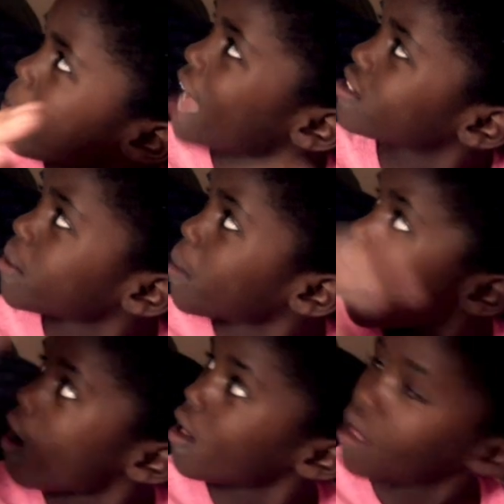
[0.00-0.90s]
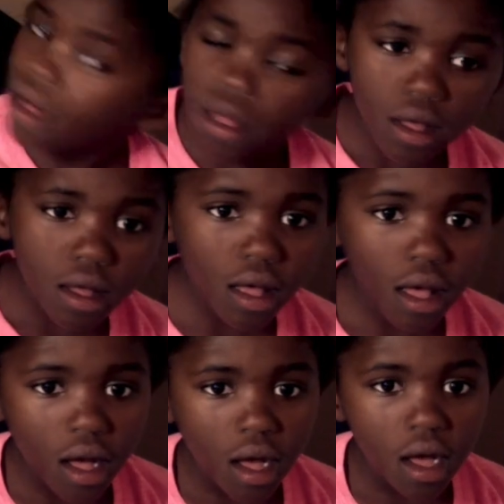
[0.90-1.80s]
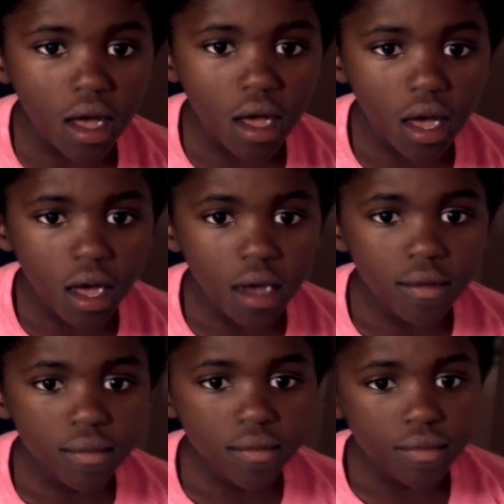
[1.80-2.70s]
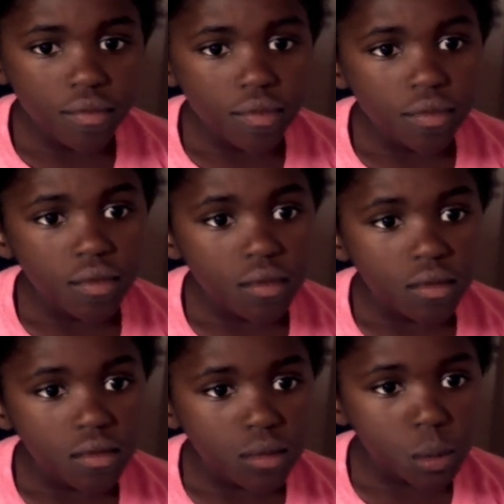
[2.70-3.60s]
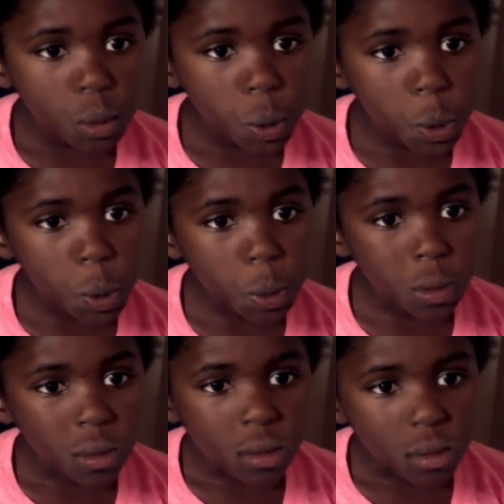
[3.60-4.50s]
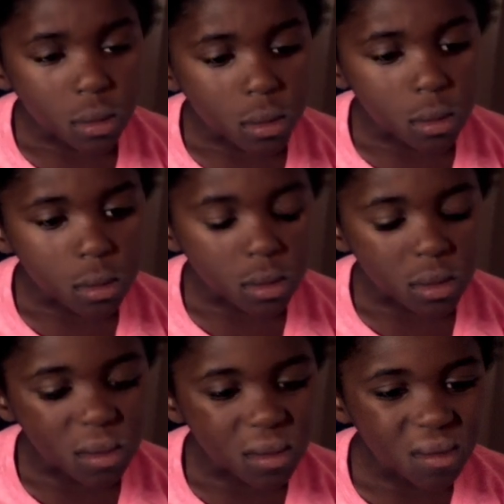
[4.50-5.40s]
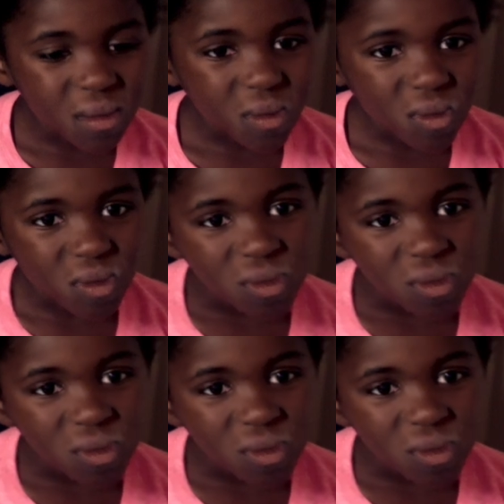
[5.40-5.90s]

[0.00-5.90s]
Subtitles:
(silent)